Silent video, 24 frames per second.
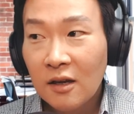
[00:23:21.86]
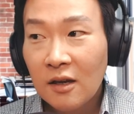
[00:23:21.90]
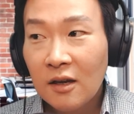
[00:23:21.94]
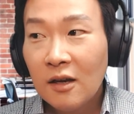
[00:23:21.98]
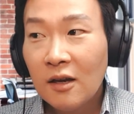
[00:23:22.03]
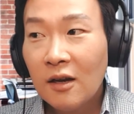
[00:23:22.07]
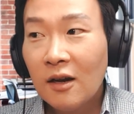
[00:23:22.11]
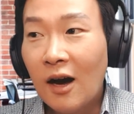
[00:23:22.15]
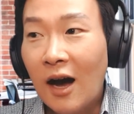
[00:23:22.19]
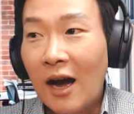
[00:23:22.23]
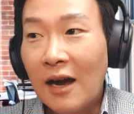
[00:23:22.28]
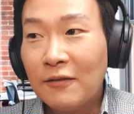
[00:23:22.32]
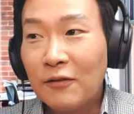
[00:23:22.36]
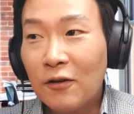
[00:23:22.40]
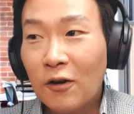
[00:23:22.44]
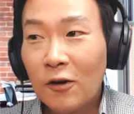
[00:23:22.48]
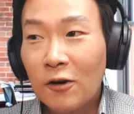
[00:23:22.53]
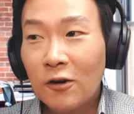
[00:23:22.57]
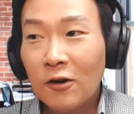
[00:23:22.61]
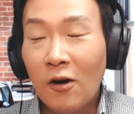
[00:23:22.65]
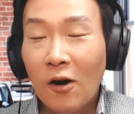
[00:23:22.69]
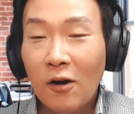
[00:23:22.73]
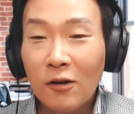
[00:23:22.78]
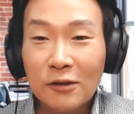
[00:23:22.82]
I've heard
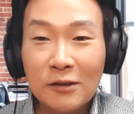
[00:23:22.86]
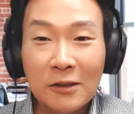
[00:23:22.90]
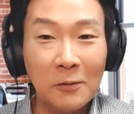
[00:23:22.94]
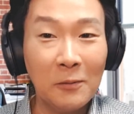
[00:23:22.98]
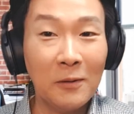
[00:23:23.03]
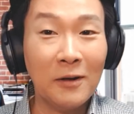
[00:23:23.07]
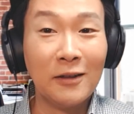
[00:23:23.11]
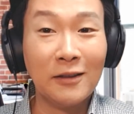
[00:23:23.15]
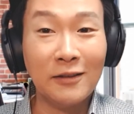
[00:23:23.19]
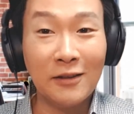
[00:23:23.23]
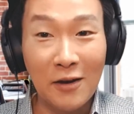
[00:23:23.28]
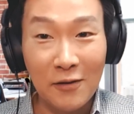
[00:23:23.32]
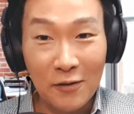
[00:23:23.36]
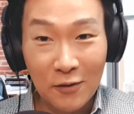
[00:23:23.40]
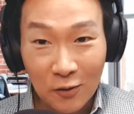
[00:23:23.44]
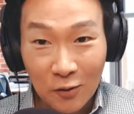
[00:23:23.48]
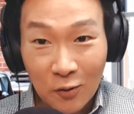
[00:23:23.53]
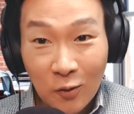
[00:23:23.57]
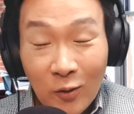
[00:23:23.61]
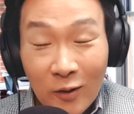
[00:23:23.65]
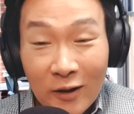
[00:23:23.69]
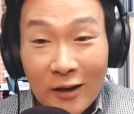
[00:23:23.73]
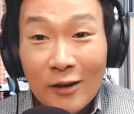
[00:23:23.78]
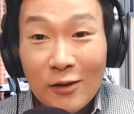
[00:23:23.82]
also another
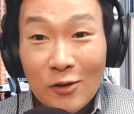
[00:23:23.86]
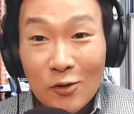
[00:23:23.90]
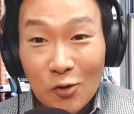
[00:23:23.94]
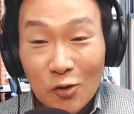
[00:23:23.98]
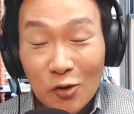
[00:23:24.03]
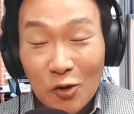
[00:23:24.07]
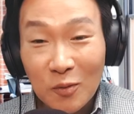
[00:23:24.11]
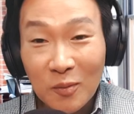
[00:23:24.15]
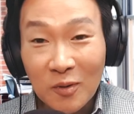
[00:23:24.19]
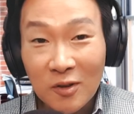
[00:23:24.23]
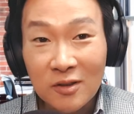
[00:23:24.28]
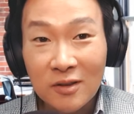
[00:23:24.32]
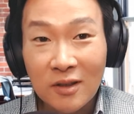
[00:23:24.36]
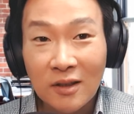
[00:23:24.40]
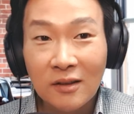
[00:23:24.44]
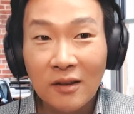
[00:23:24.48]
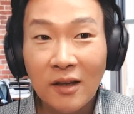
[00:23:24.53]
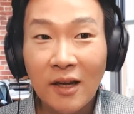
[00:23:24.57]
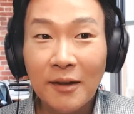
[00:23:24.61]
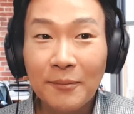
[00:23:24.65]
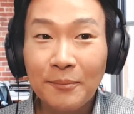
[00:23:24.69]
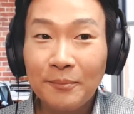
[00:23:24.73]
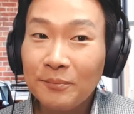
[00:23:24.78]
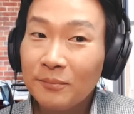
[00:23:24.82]
Korean YouTuber say
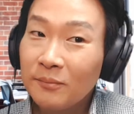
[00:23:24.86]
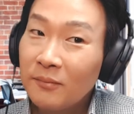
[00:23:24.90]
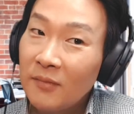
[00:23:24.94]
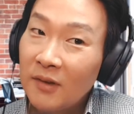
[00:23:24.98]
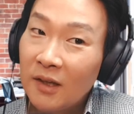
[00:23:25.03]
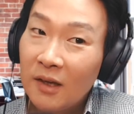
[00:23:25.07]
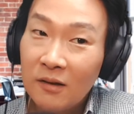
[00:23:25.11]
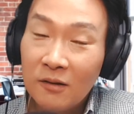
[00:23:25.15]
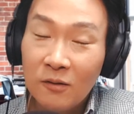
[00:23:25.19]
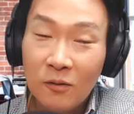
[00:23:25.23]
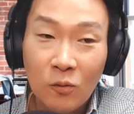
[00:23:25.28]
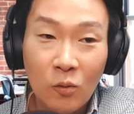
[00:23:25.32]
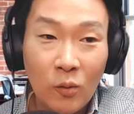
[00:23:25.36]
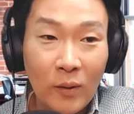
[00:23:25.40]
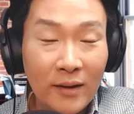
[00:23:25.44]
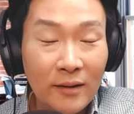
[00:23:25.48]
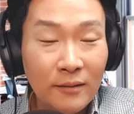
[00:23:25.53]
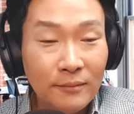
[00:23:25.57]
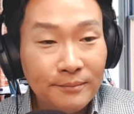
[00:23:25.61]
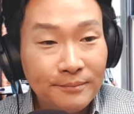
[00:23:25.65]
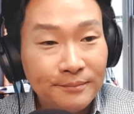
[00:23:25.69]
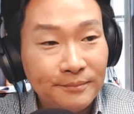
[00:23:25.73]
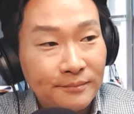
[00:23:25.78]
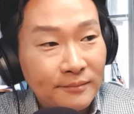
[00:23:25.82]
like,
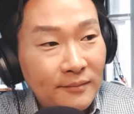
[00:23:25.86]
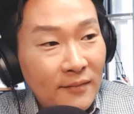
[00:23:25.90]
well,